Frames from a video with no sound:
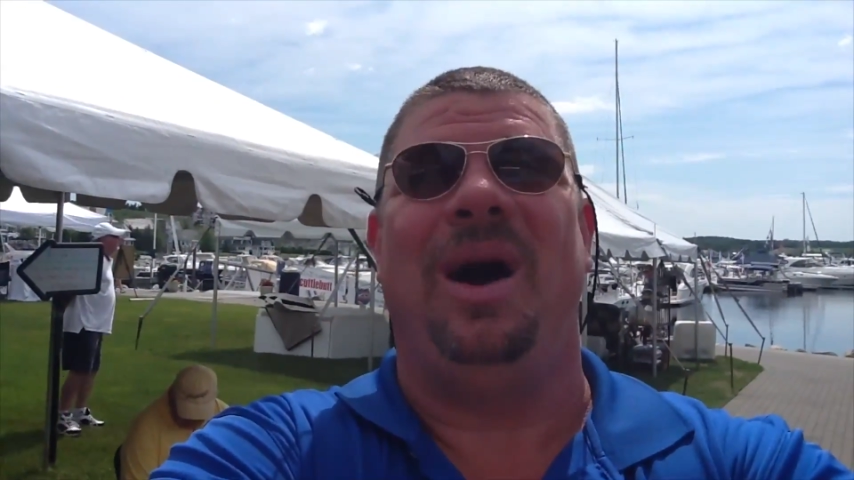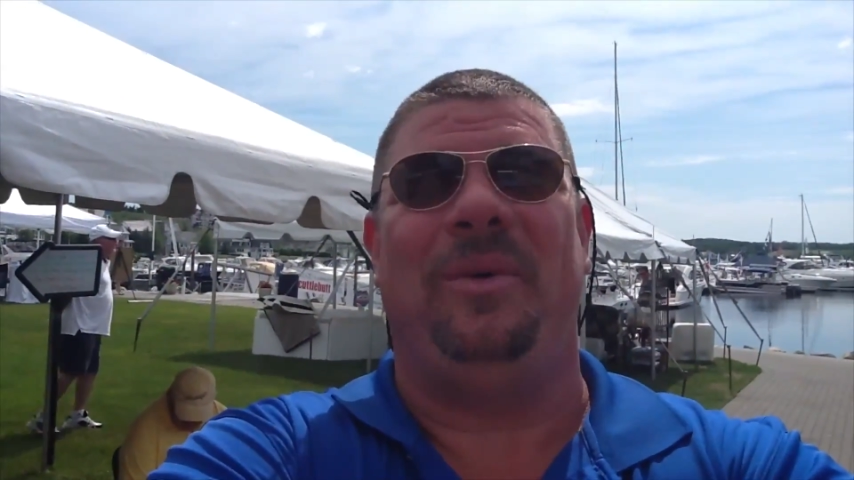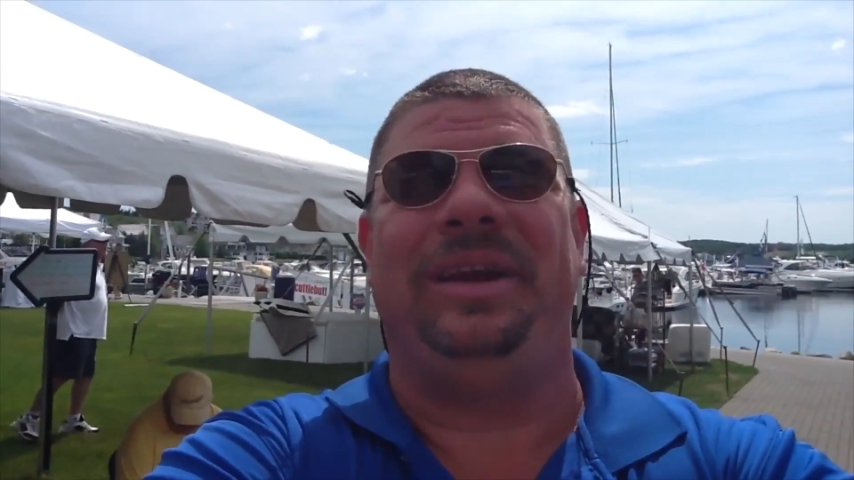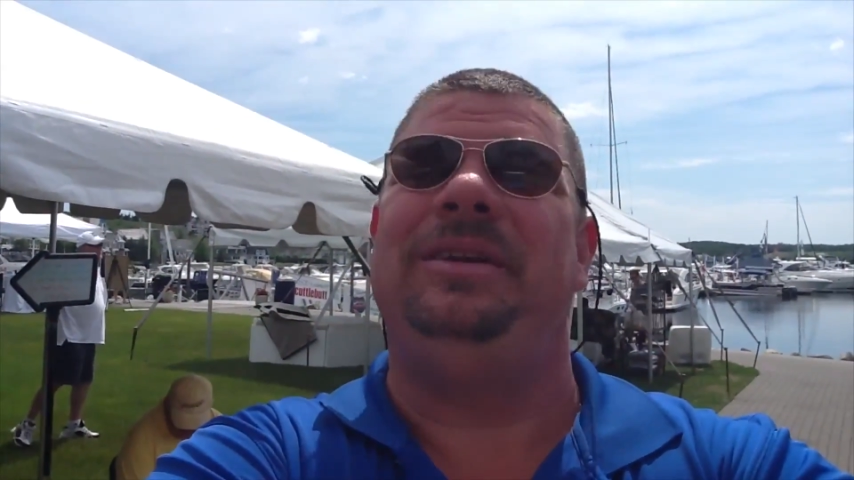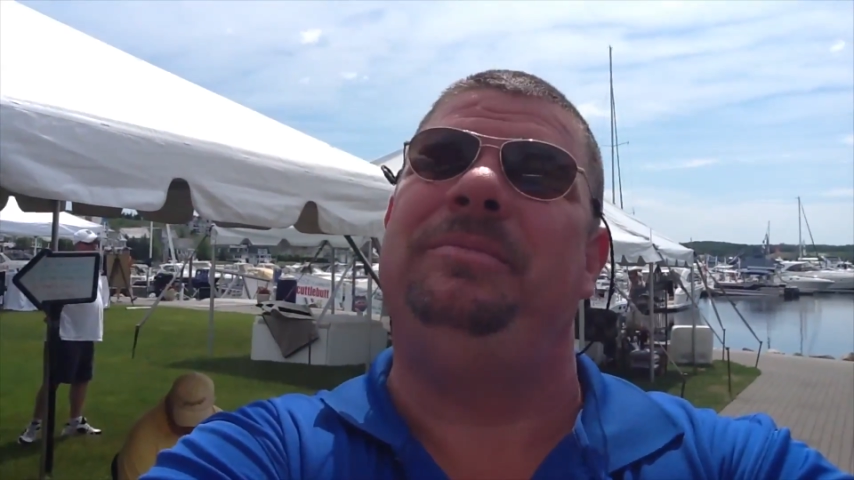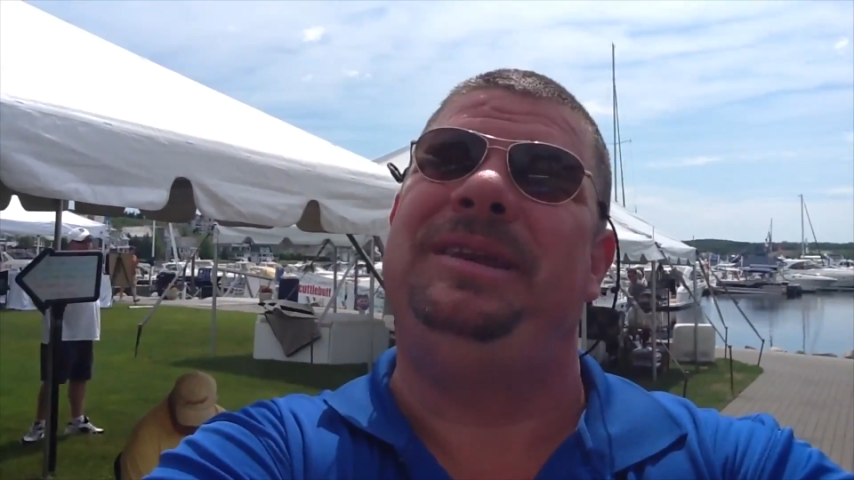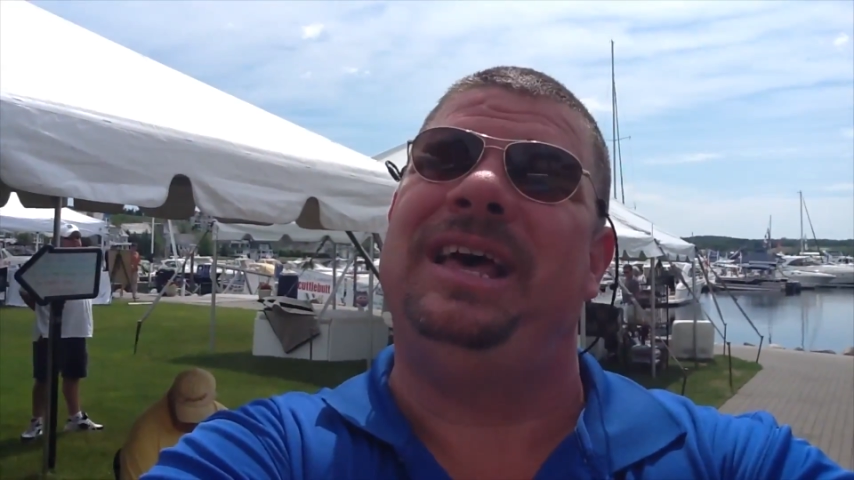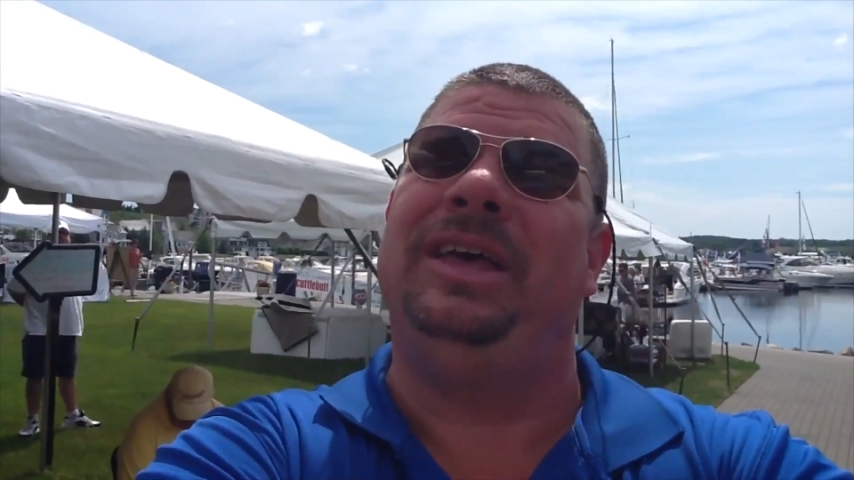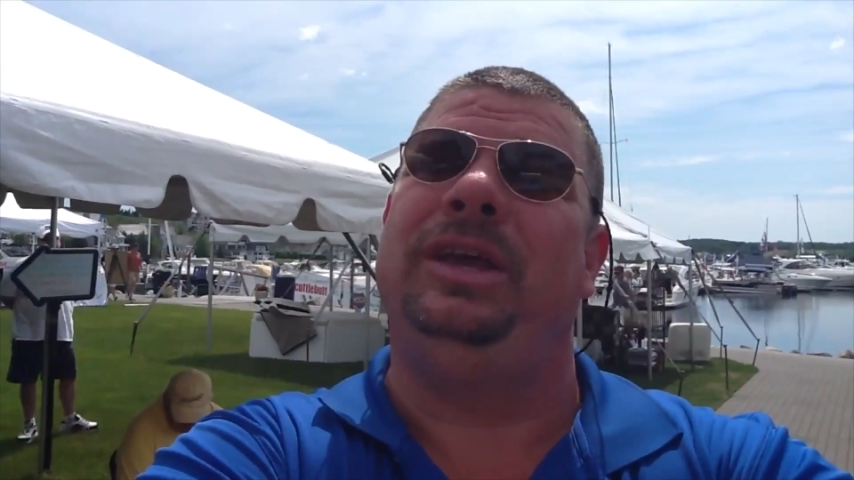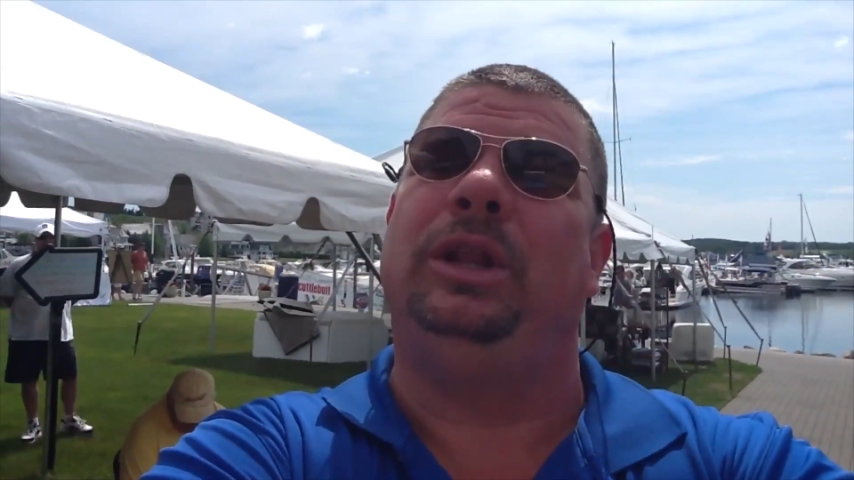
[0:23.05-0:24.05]
I wanted to
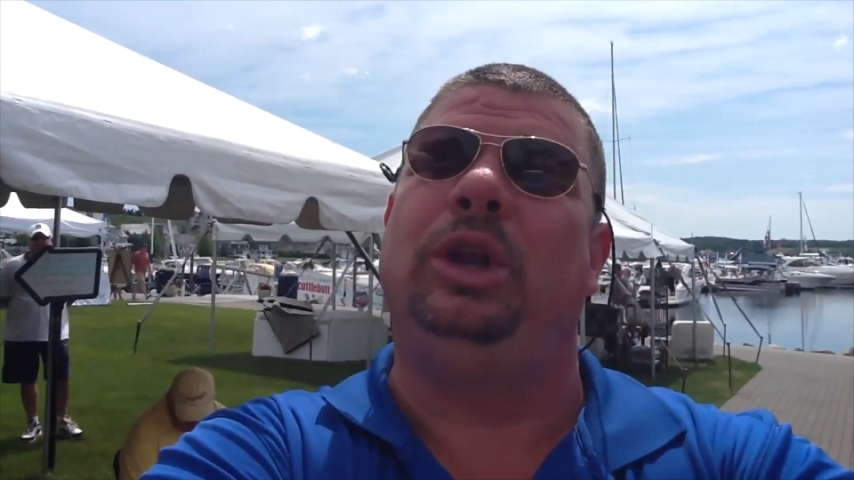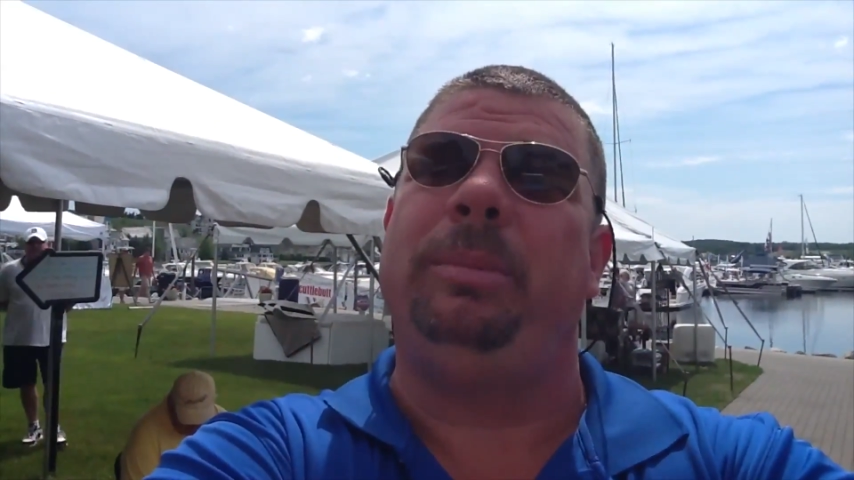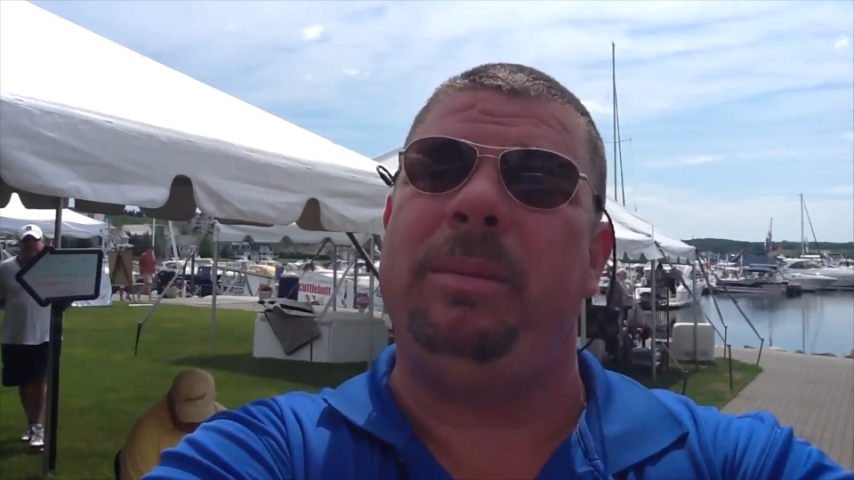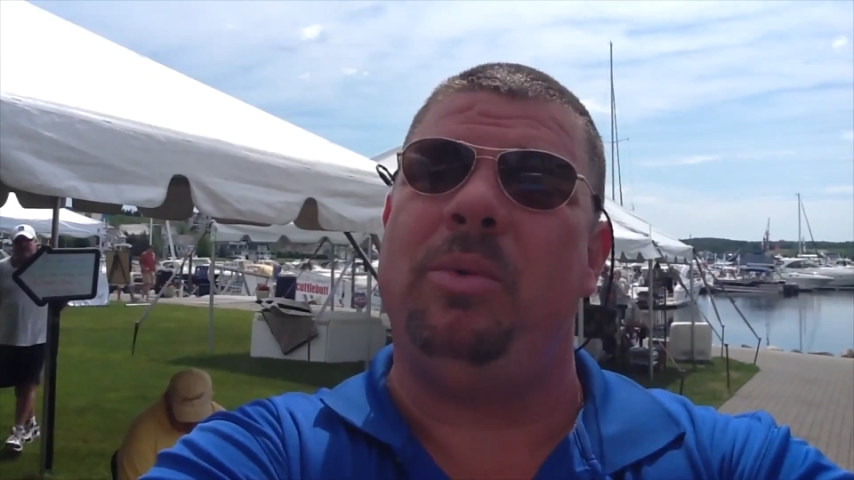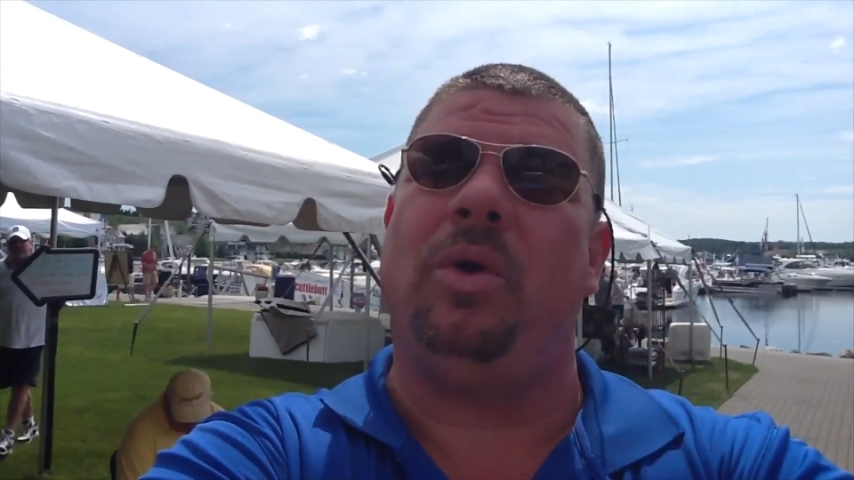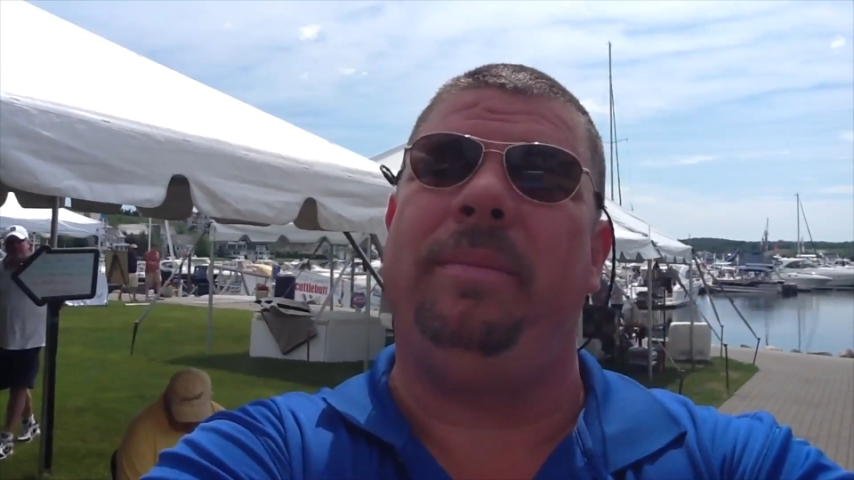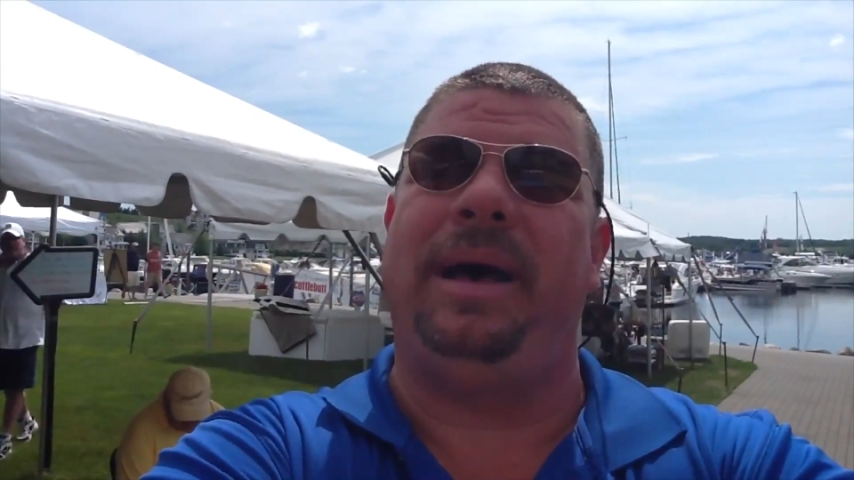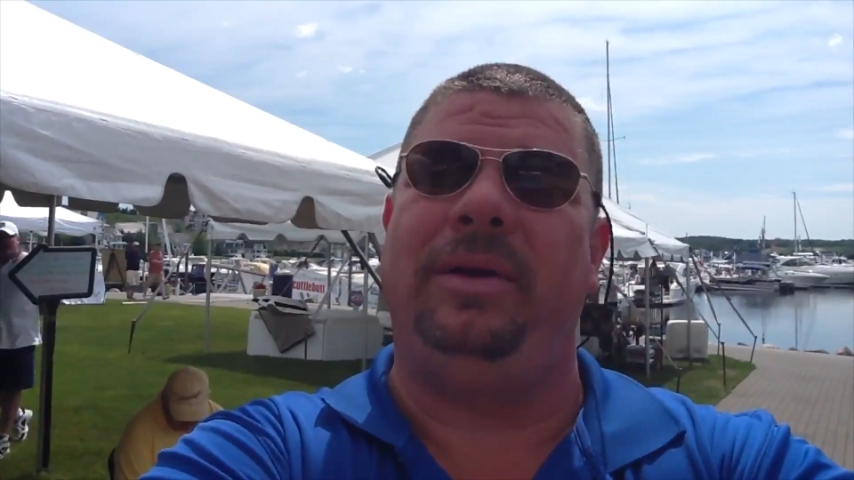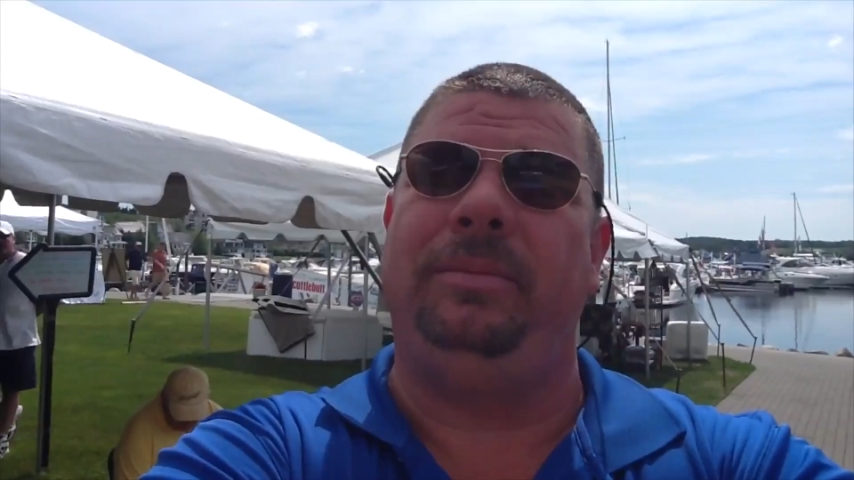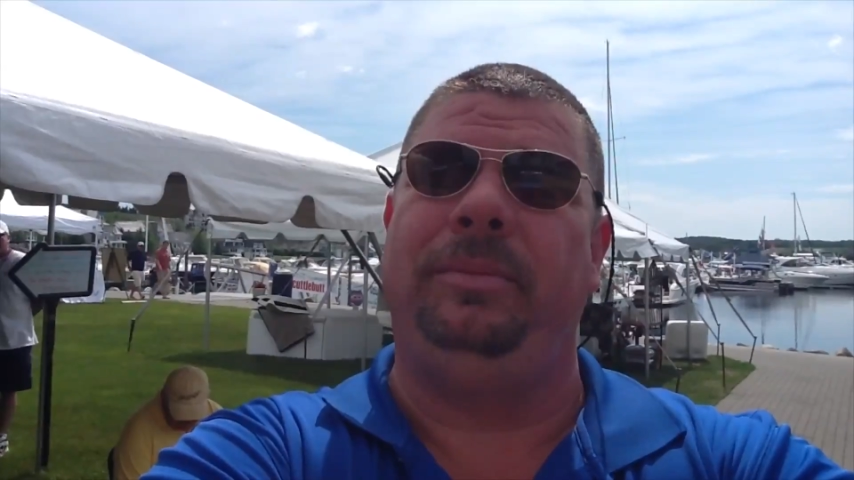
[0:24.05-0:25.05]
tell you a little bit more
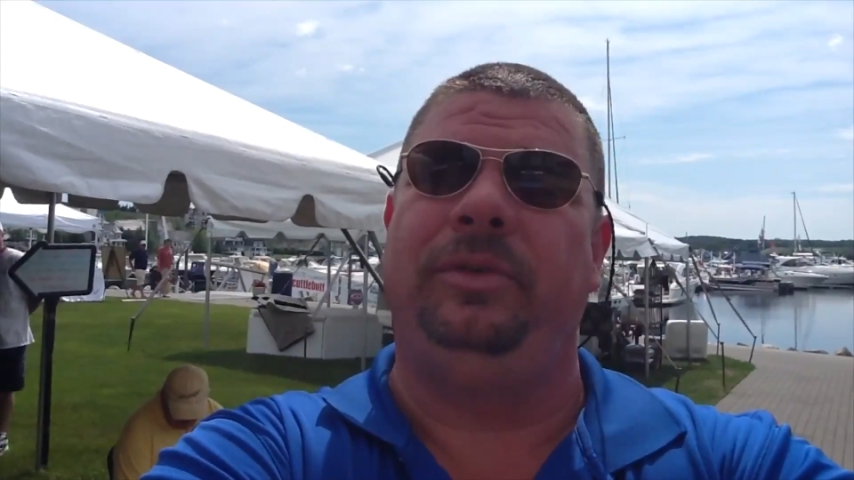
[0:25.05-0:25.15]
about them,